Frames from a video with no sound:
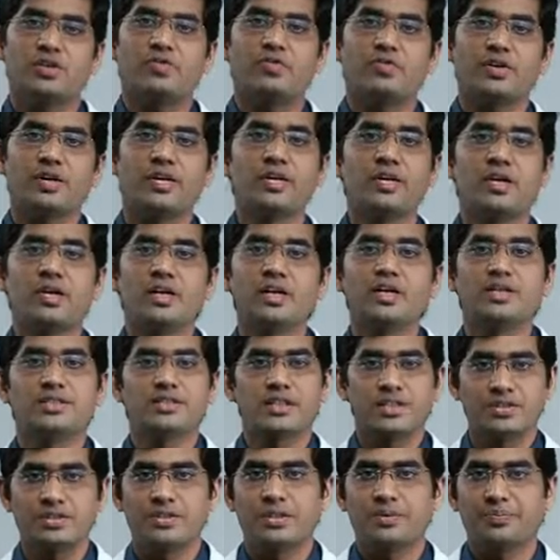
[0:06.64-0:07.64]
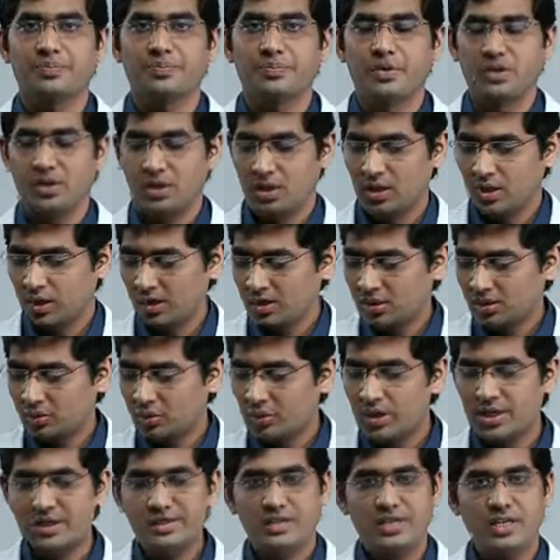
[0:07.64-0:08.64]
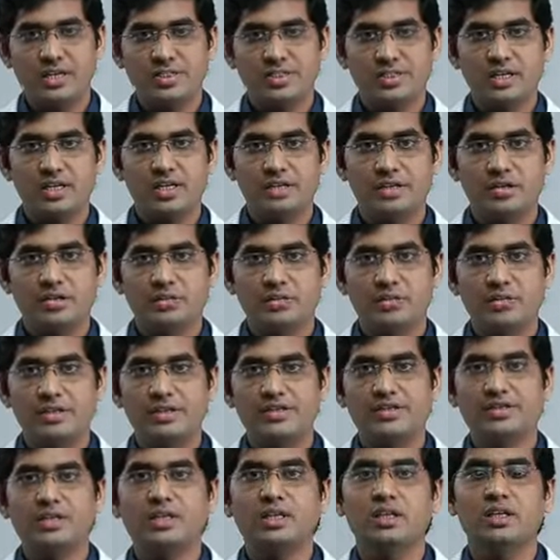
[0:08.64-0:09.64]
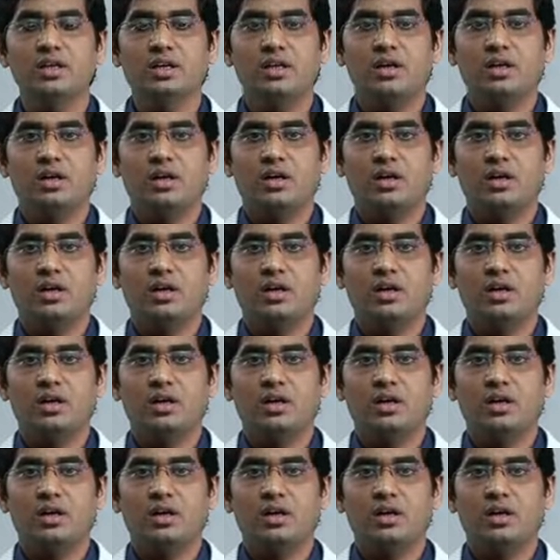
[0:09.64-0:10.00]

of renal system. Today's session we will see